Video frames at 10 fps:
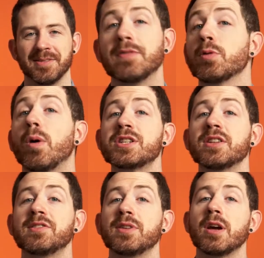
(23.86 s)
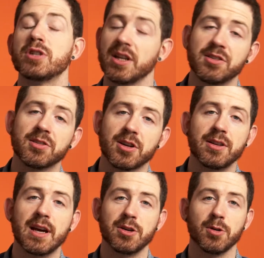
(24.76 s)
If you're watching this video, chances are
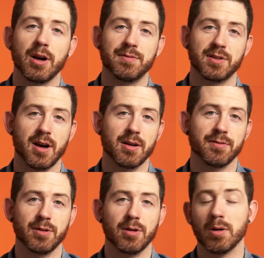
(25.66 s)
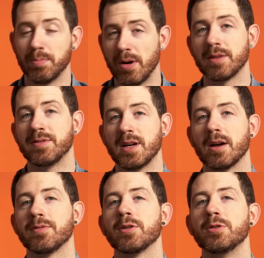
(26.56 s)
good that you're a photographer or a product
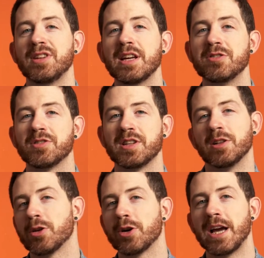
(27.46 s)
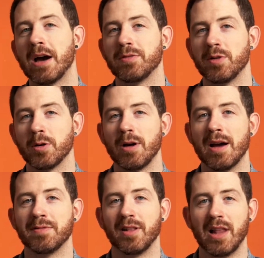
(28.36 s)
photographer who's interested in learning how to
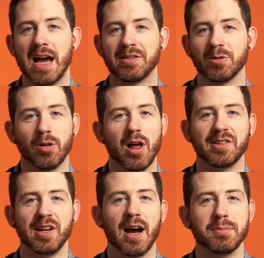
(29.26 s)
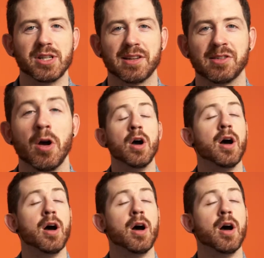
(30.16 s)
photograph glass or glossy objects,